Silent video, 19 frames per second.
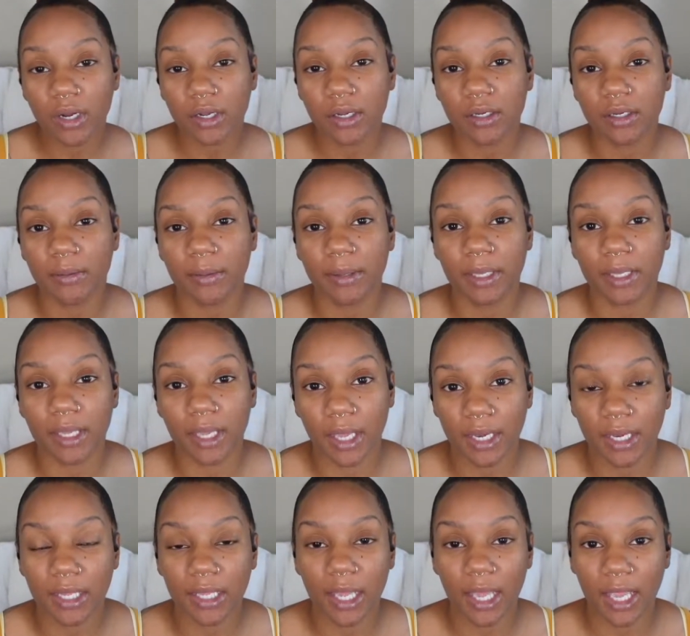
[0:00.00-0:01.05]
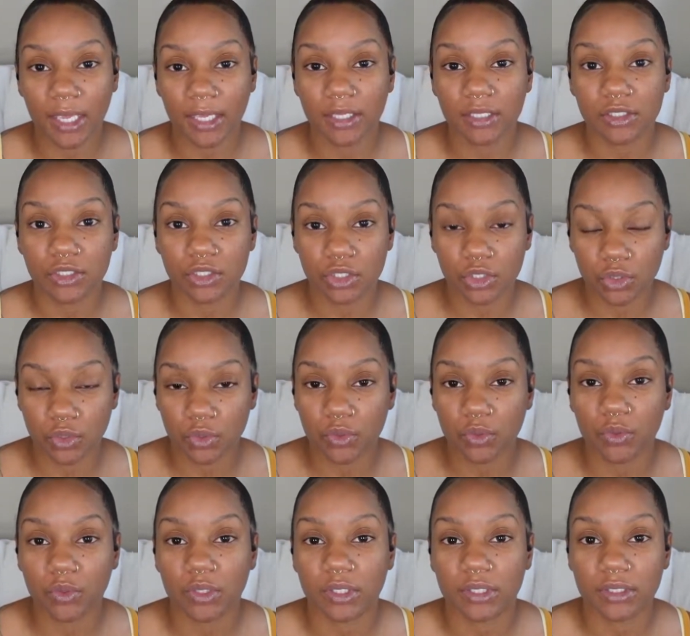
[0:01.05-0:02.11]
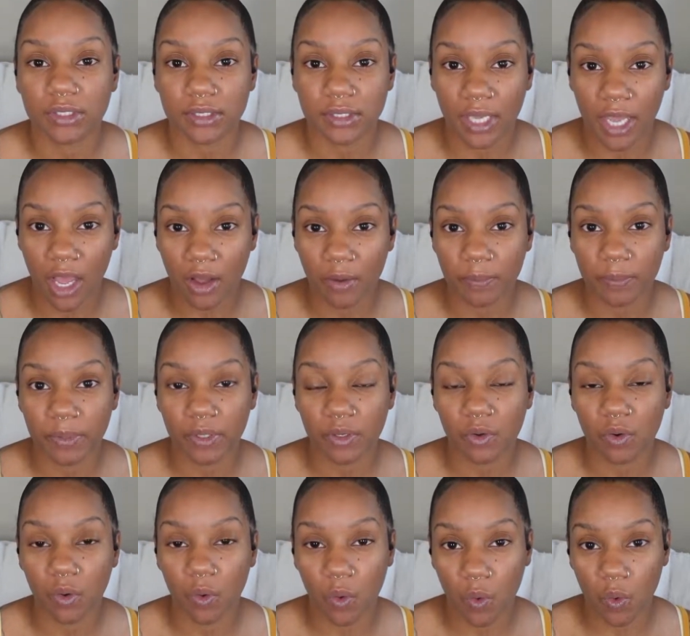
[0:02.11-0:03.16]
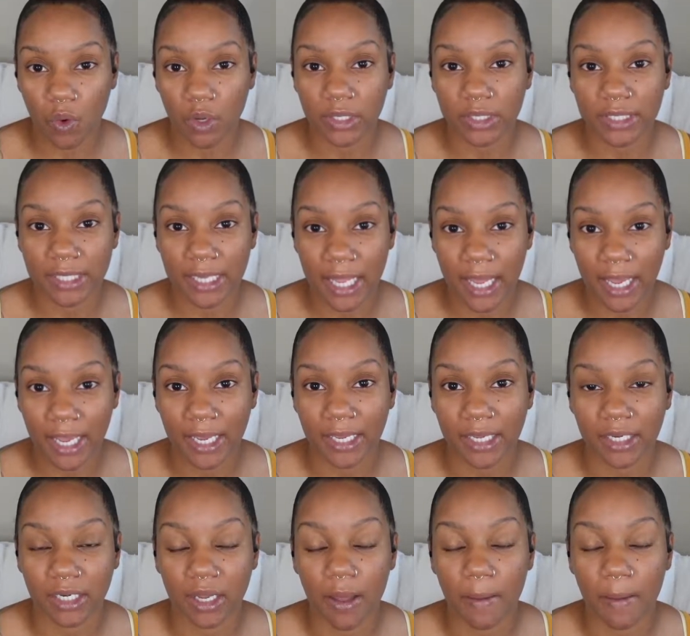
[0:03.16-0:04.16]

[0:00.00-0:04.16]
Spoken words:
going to be getting into the Scalpa online